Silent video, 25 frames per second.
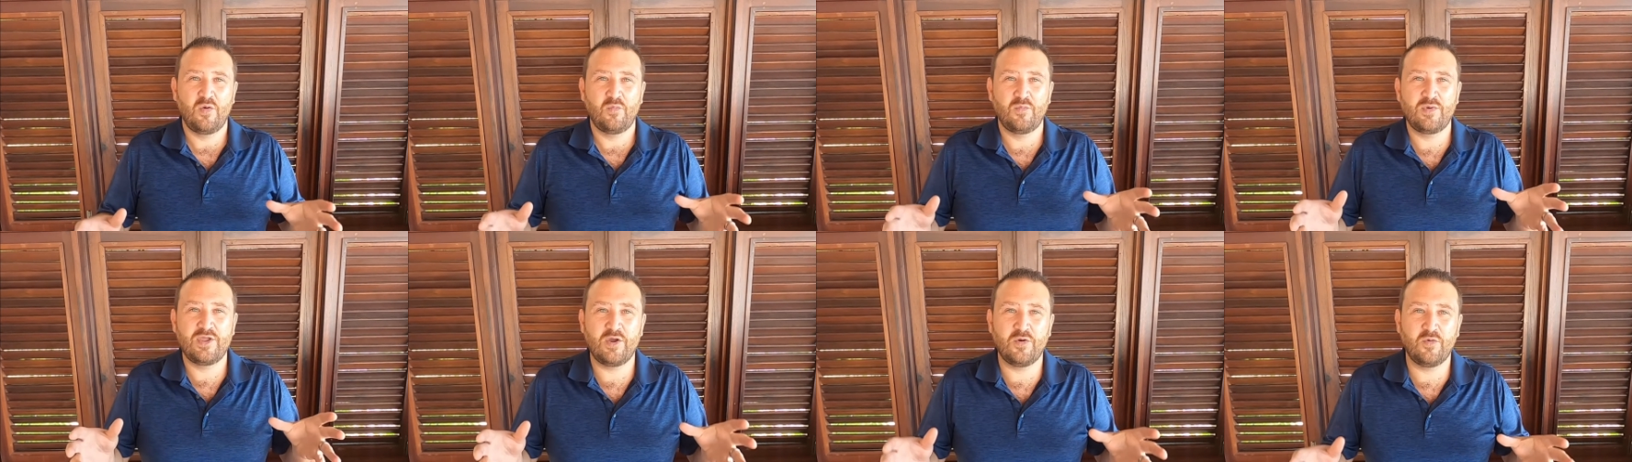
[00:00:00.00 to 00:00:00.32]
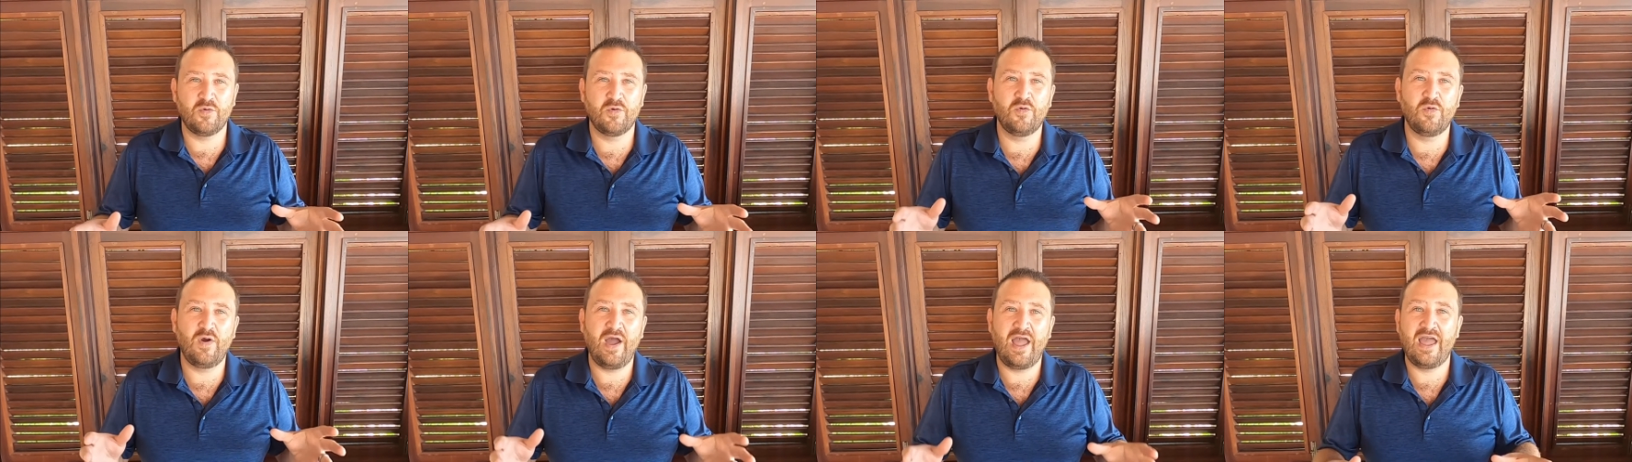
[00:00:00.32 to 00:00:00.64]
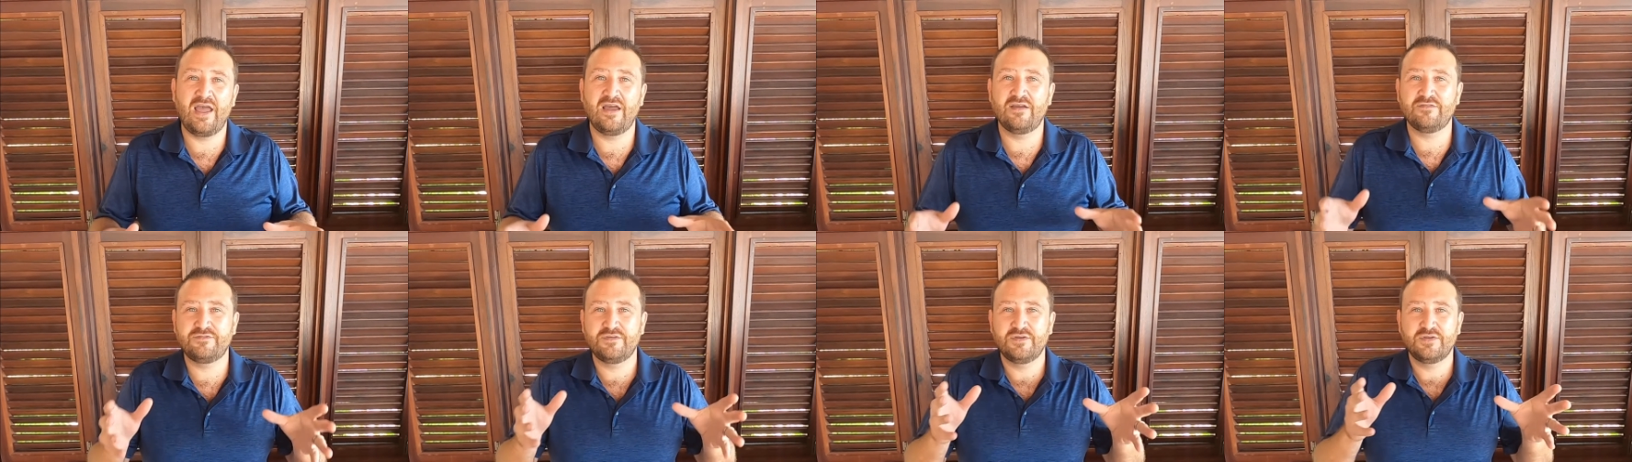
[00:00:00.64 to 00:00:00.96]
We all
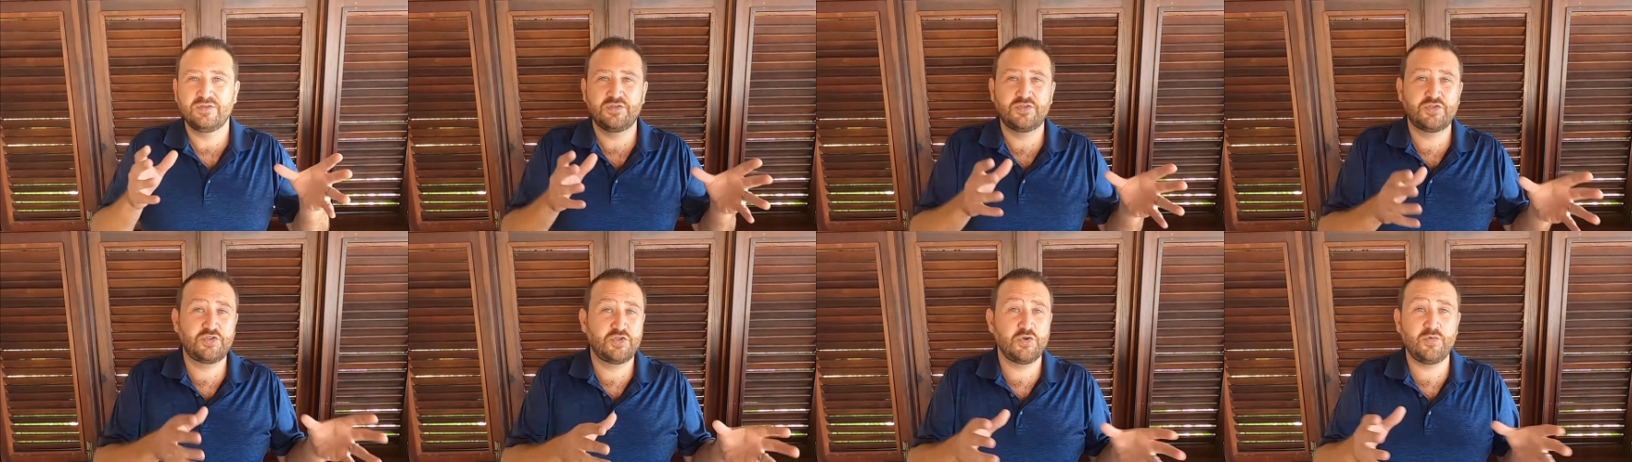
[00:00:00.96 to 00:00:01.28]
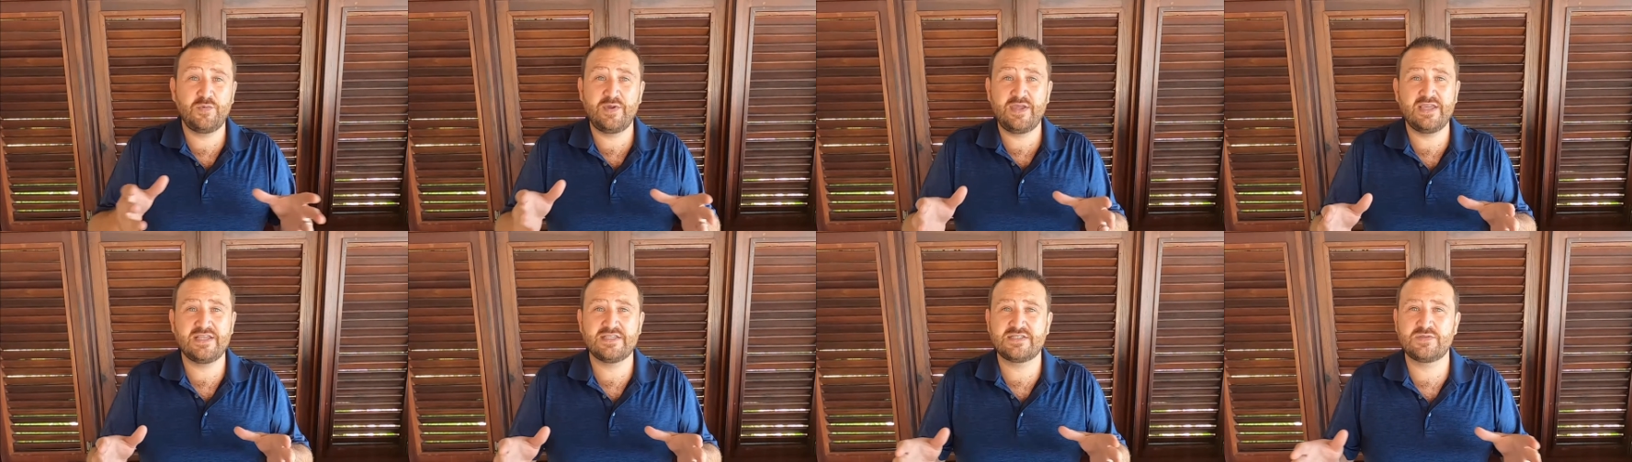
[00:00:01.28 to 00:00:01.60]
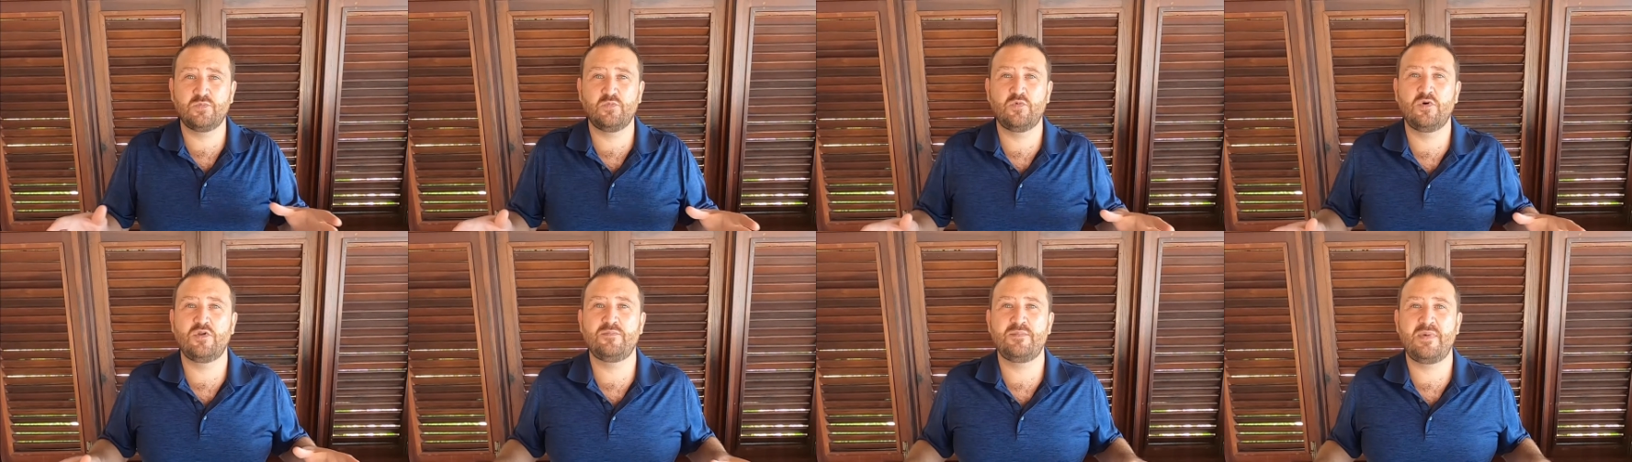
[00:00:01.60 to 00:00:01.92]
have 2 ears
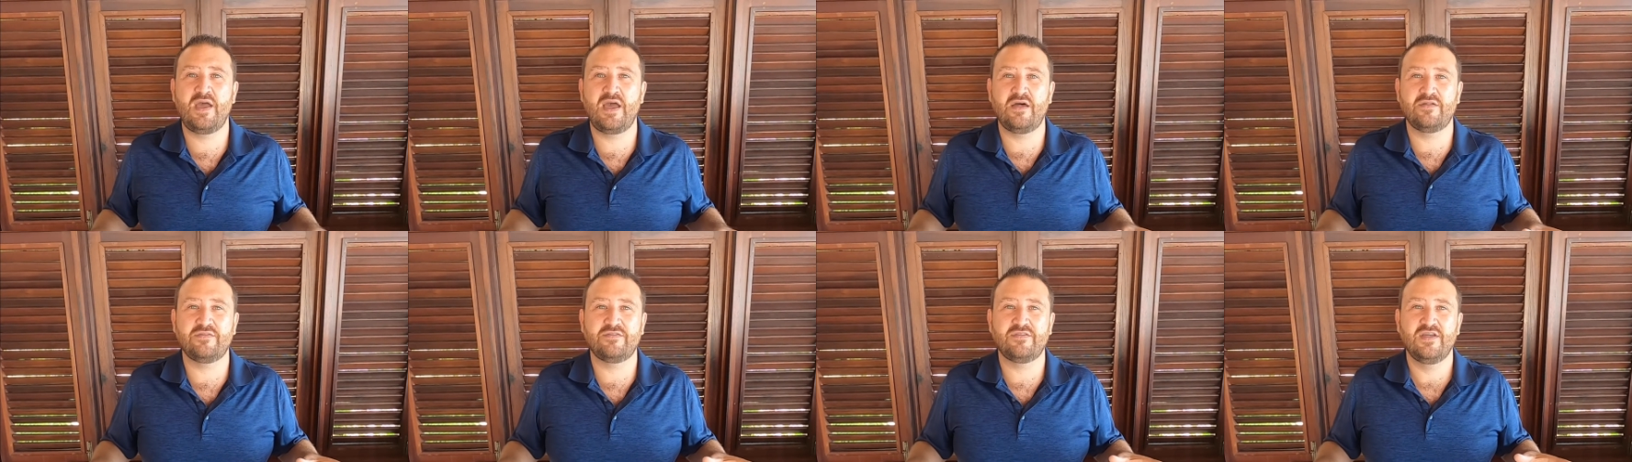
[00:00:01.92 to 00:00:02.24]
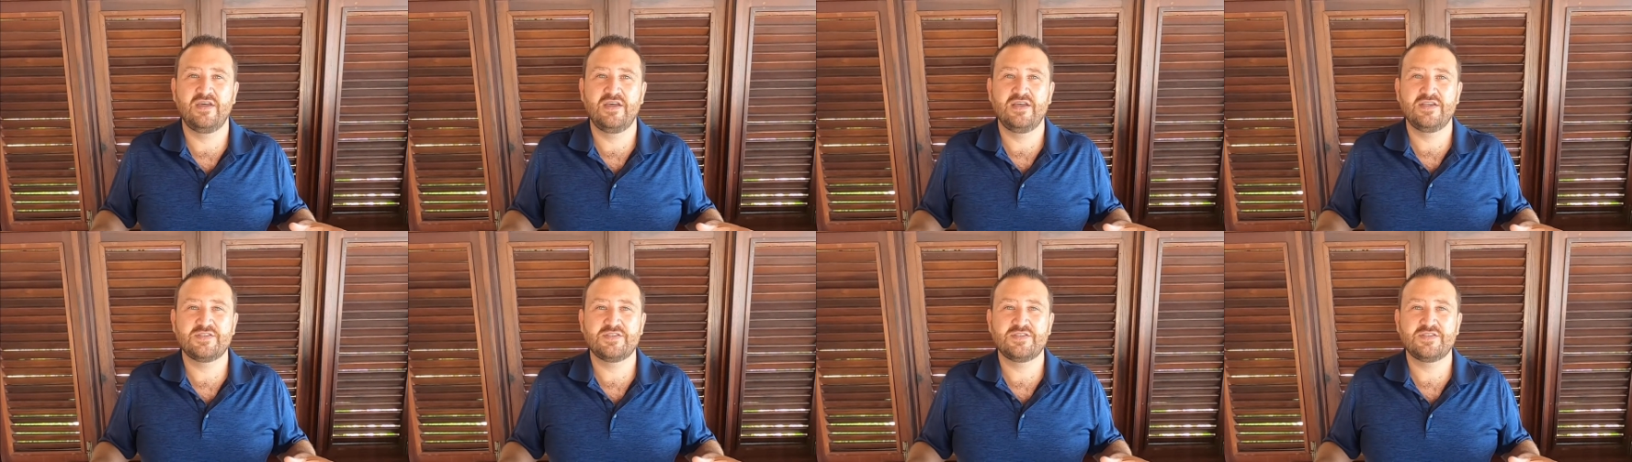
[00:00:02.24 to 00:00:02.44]
and 1 mouth